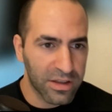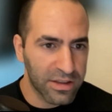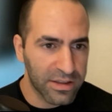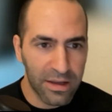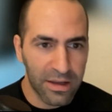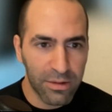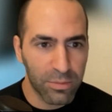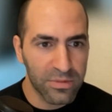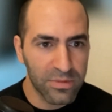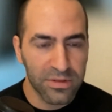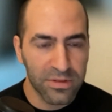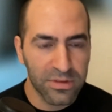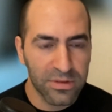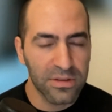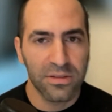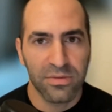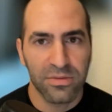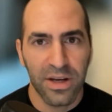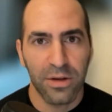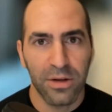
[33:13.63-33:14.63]
like that
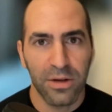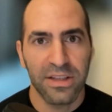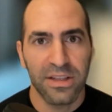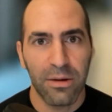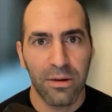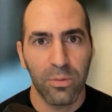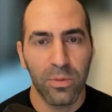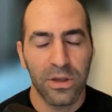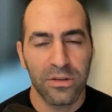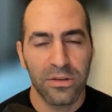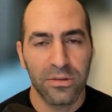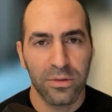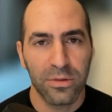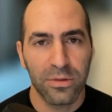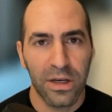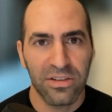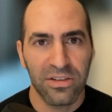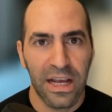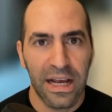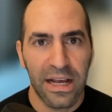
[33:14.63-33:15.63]
the founder that well to
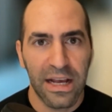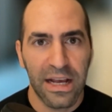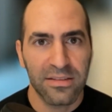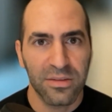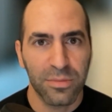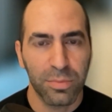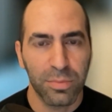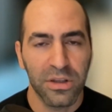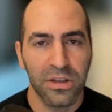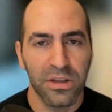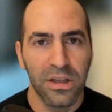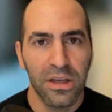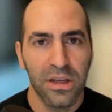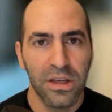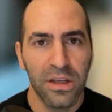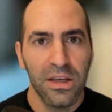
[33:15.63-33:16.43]
actually ask this, but